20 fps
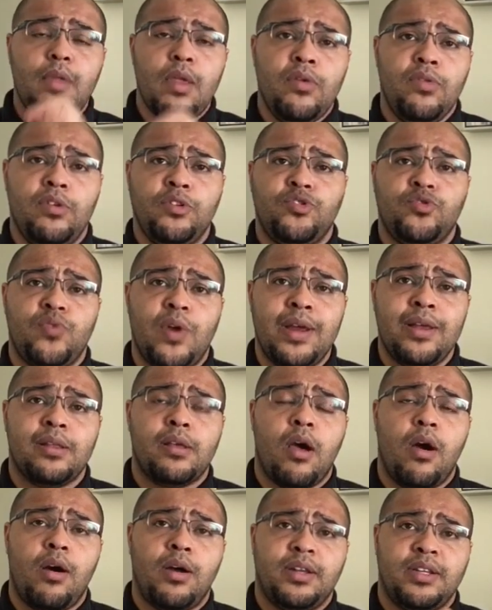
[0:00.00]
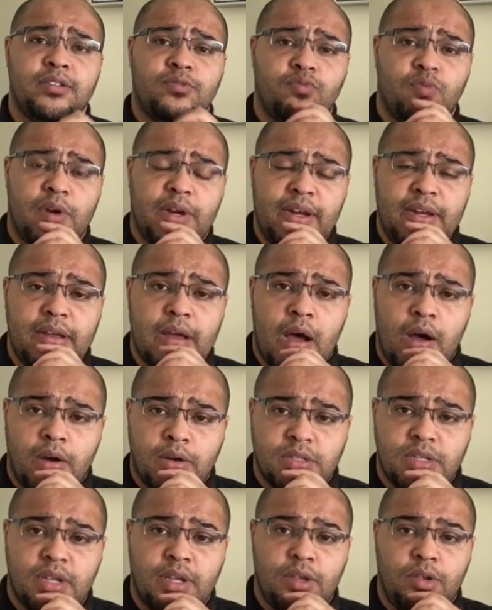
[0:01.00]
the Strength card is really
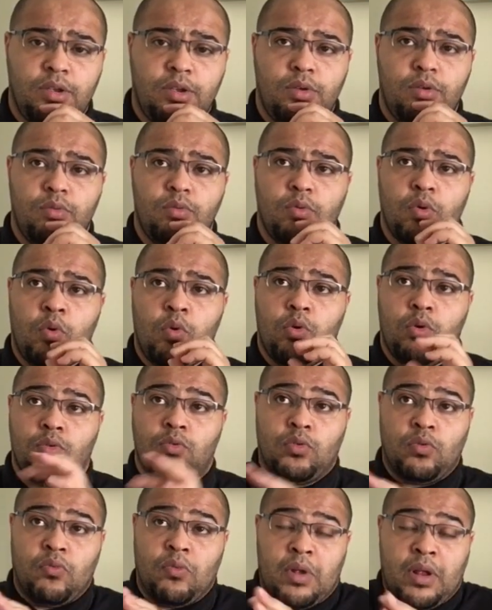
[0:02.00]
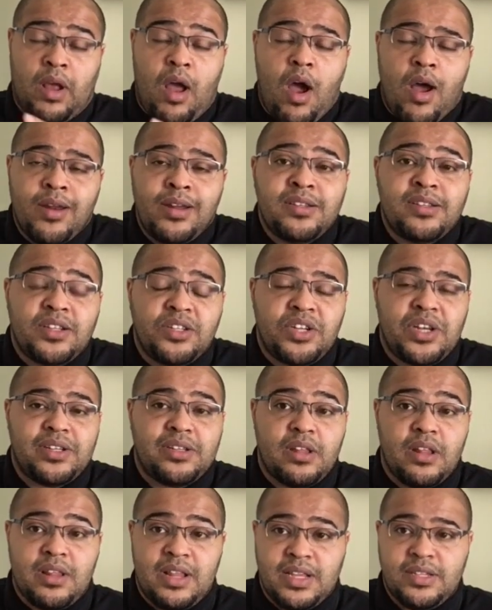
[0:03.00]
asking you, or it kind of suggests
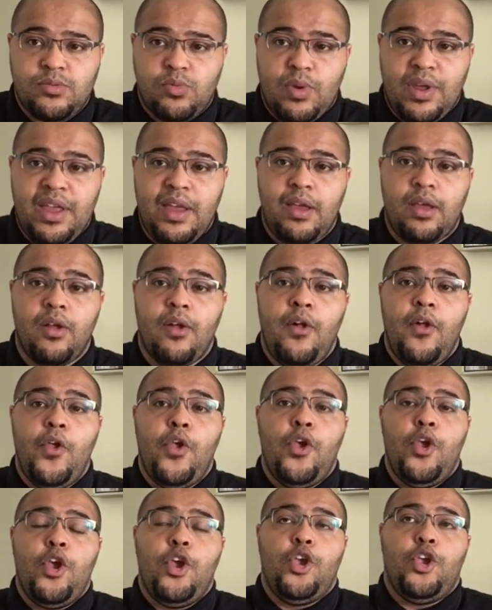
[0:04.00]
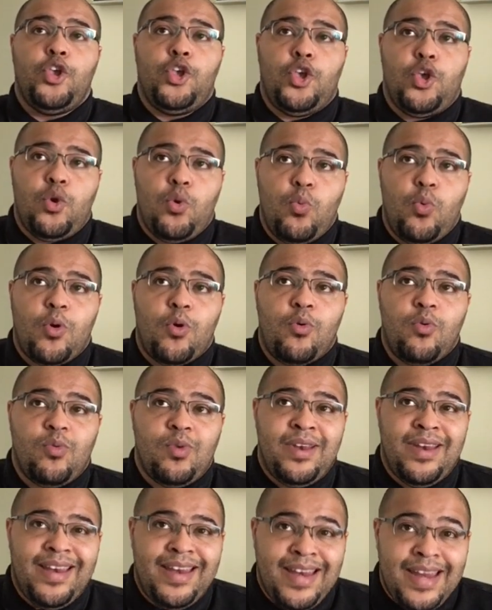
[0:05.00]
that this week you will
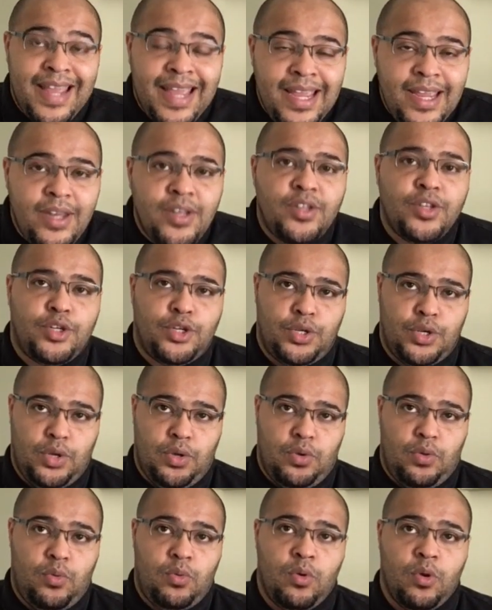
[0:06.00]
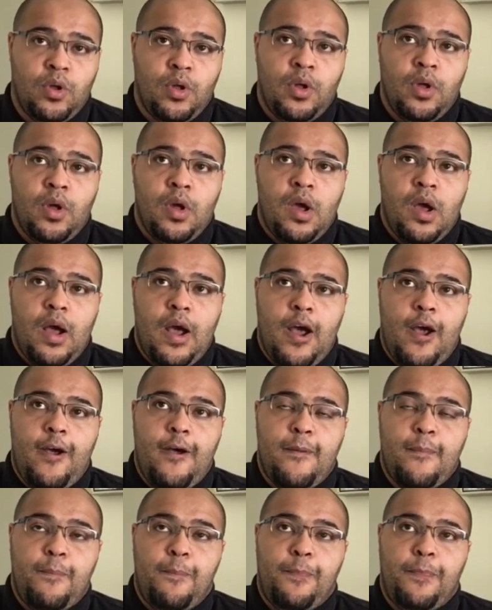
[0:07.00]
need to
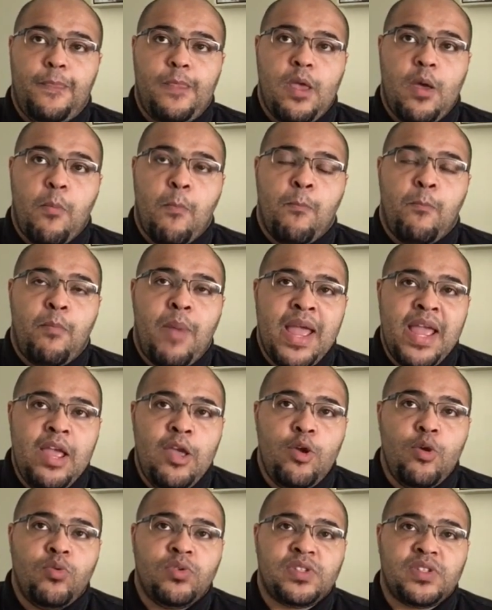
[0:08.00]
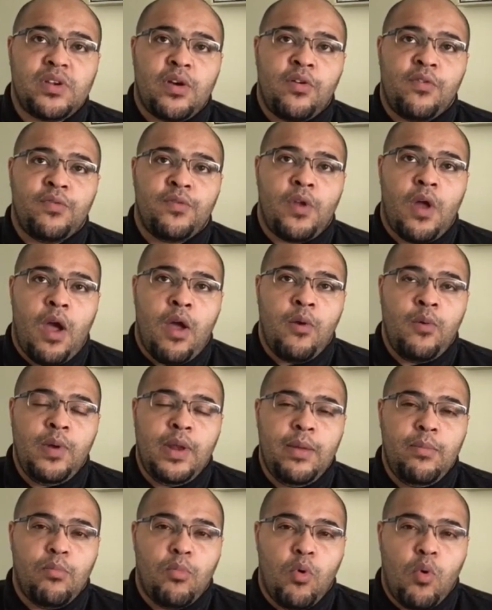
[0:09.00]
um, make yourself not
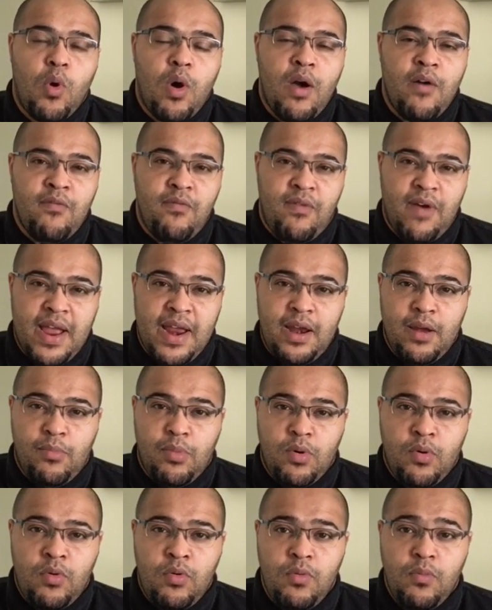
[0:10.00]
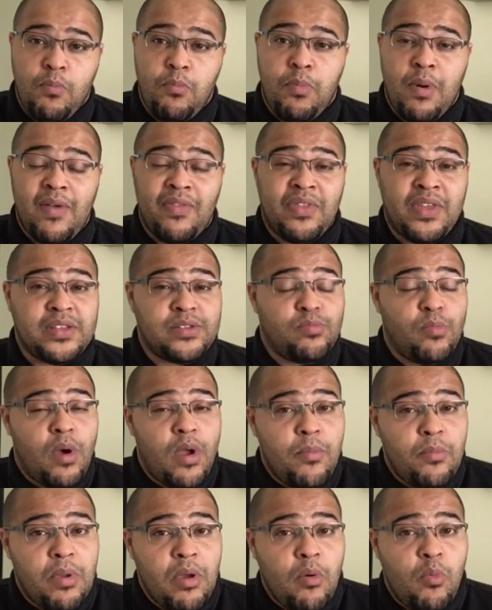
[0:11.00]
only more available, but this
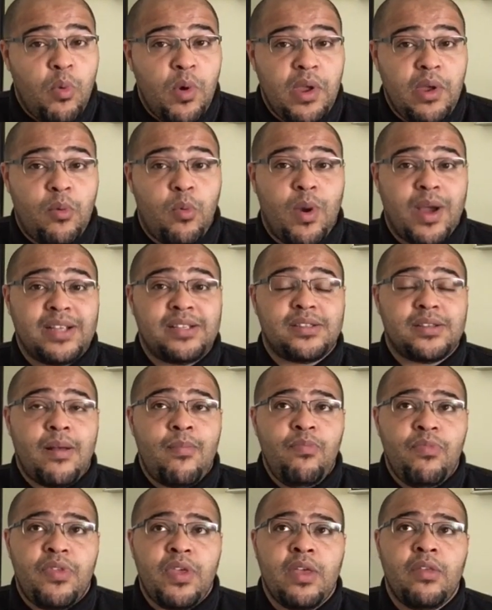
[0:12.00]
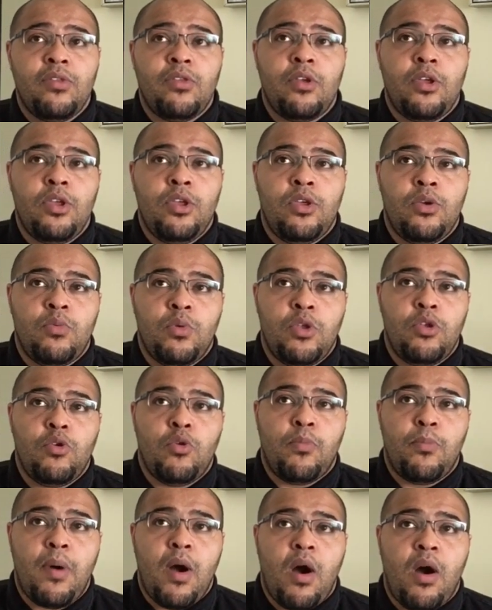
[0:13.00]
might be a week where something that you and
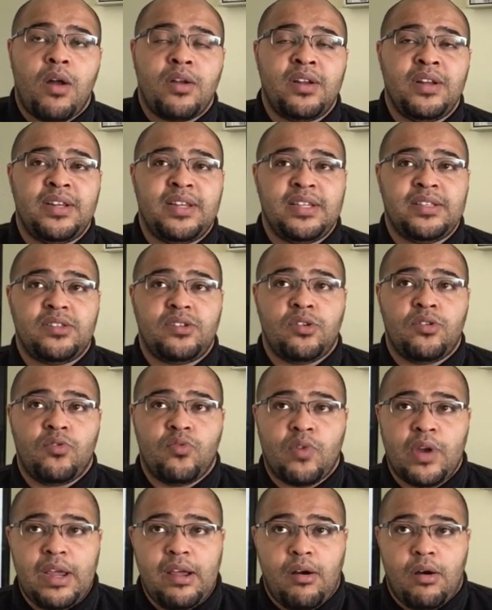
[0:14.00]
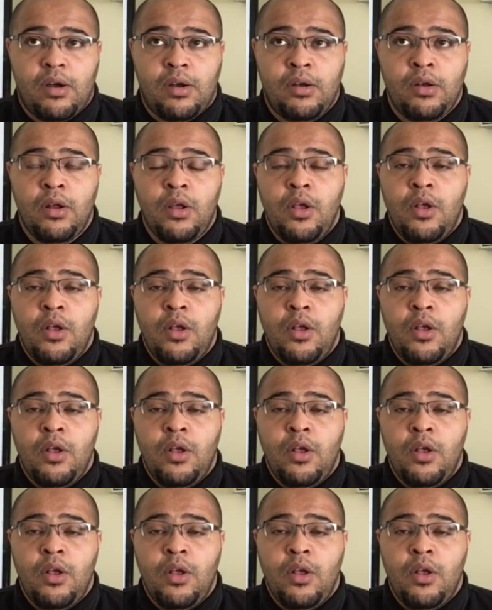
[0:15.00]
your partner disagree on,